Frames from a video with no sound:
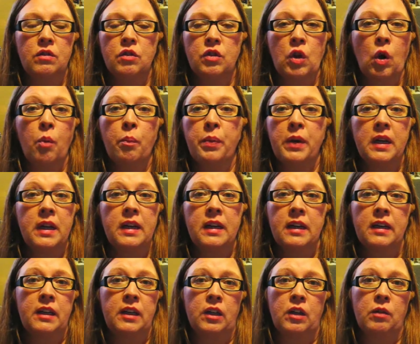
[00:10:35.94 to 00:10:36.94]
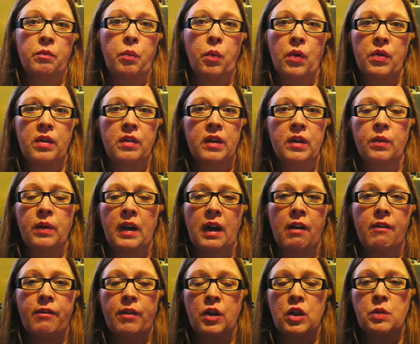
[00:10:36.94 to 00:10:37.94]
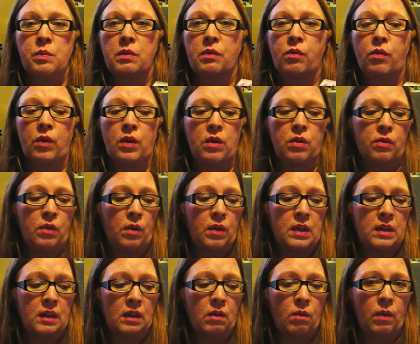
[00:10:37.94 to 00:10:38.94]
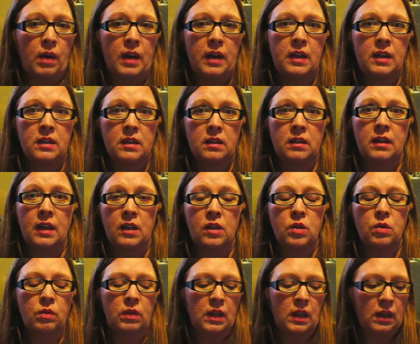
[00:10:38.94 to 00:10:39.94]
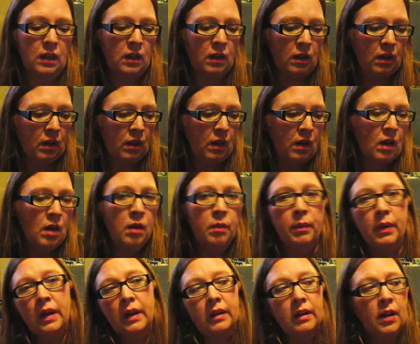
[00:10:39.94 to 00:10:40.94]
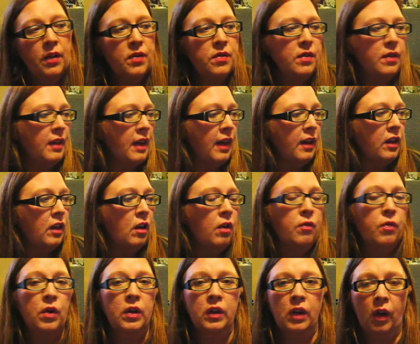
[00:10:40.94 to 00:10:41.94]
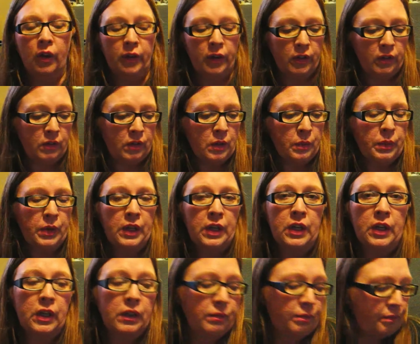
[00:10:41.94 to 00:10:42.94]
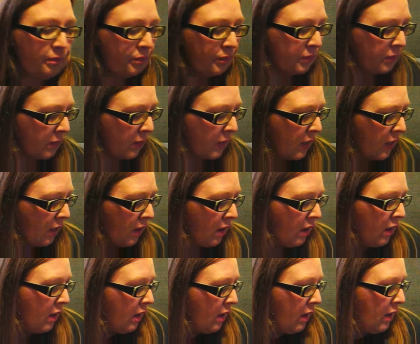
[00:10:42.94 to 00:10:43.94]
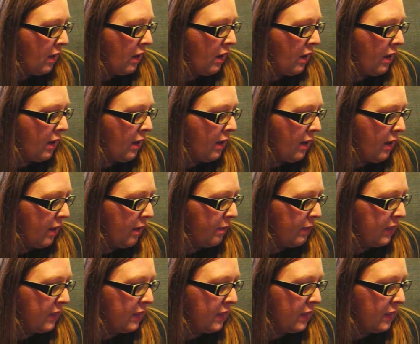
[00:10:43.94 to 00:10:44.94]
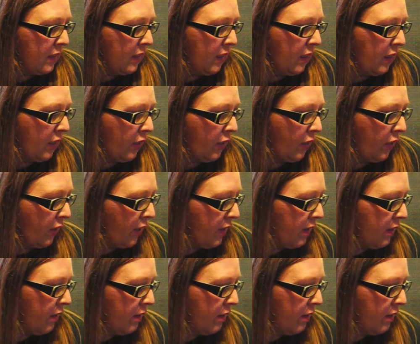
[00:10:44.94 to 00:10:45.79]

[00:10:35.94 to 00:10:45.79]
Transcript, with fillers: don't put it in here. Pour the liquid out first before you throw anything away because they do leak. But other than that, you know, for a dollar, they're pretty good. Um, let's see here.